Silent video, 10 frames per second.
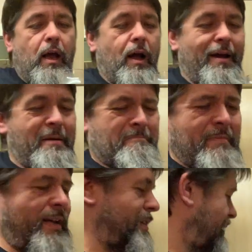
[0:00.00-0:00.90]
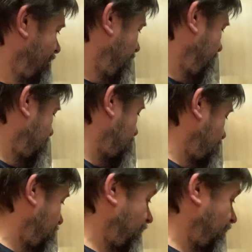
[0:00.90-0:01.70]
Um, it's